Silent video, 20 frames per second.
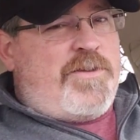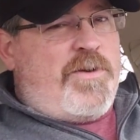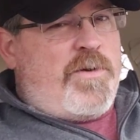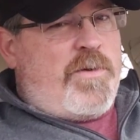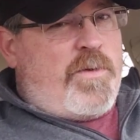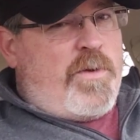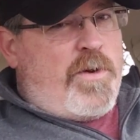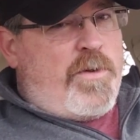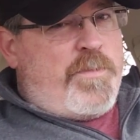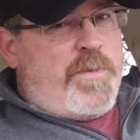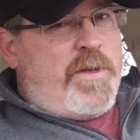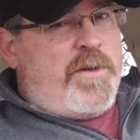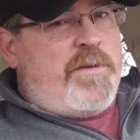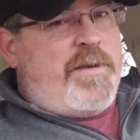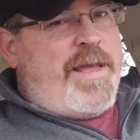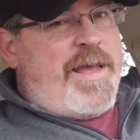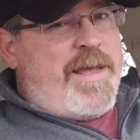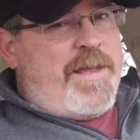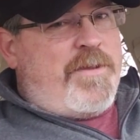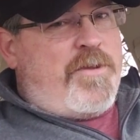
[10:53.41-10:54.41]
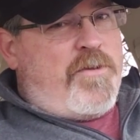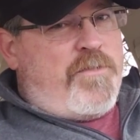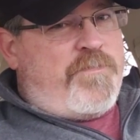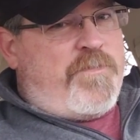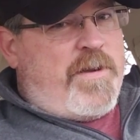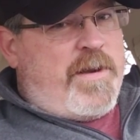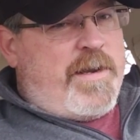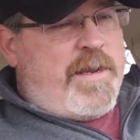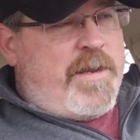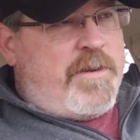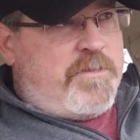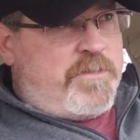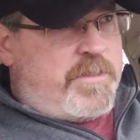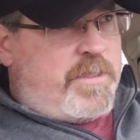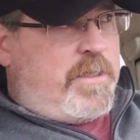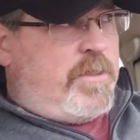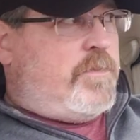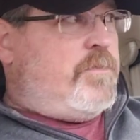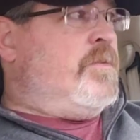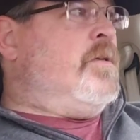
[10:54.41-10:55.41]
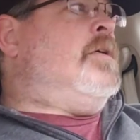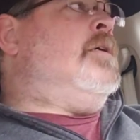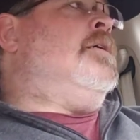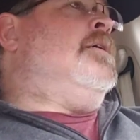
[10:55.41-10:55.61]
Don't quote me on that. You go find out yourself.